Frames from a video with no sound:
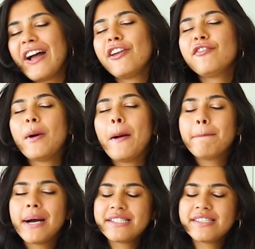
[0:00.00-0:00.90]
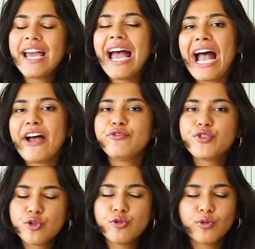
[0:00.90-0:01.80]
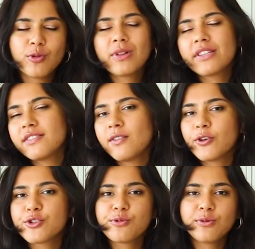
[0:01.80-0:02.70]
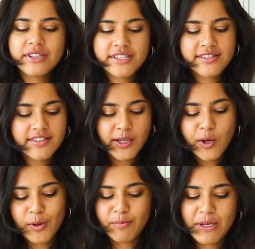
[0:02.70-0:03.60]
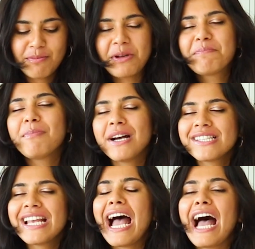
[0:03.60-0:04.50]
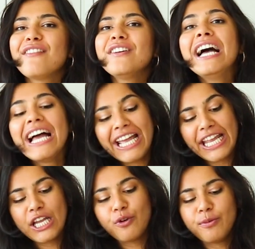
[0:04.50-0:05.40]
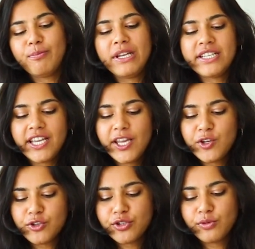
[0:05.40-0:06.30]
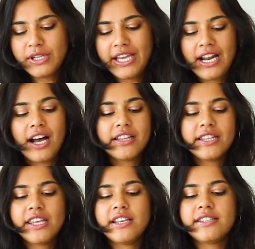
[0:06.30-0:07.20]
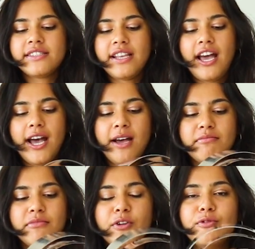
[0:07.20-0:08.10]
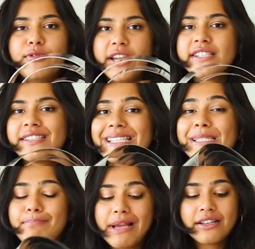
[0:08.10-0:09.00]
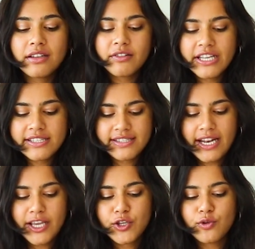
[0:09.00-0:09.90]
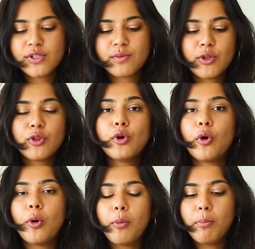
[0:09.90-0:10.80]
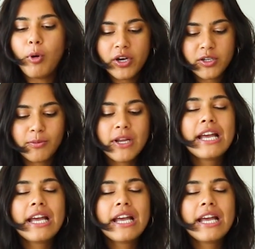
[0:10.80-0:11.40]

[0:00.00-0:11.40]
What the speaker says: 5 must have tool. Well, this is not a tool, this is an equipment, but must have equipment in your toolkit are these rings, these metal rings that I use with no bottom.